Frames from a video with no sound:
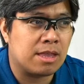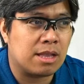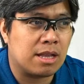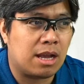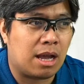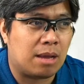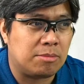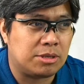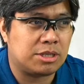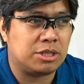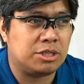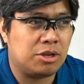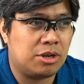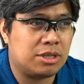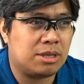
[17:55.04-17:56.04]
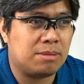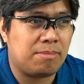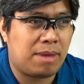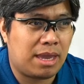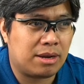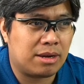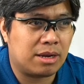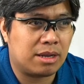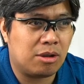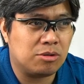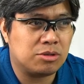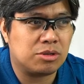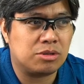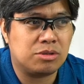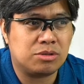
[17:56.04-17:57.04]
Mr. Jonathan Mayer goes
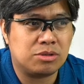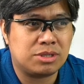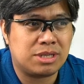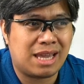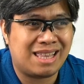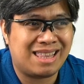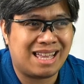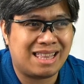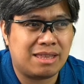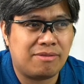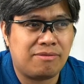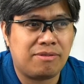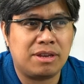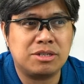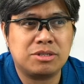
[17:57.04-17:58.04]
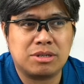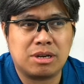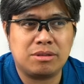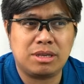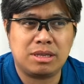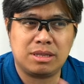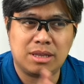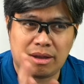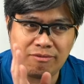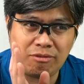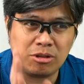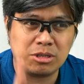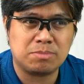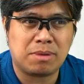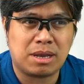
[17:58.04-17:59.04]
on to say that the fear surrounding a
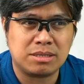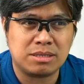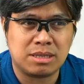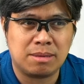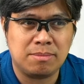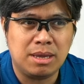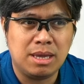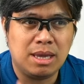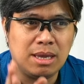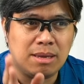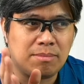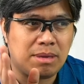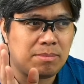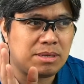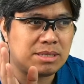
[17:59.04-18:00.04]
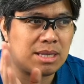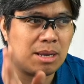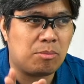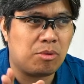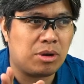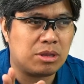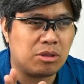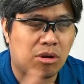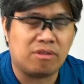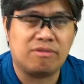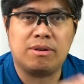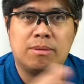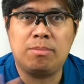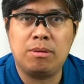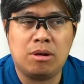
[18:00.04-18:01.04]
false positive may be somewhat
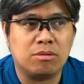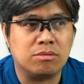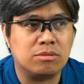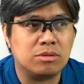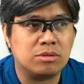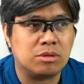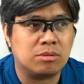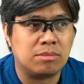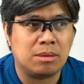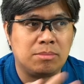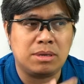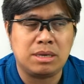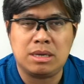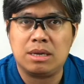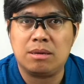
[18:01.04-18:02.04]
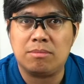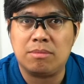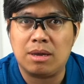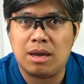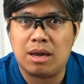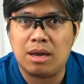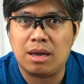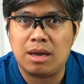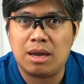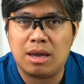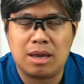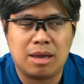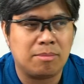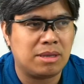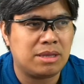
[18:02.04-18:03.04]
overblown. So maybe
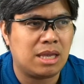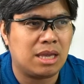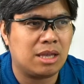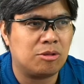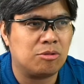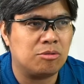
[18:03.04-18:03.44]
am I thinking too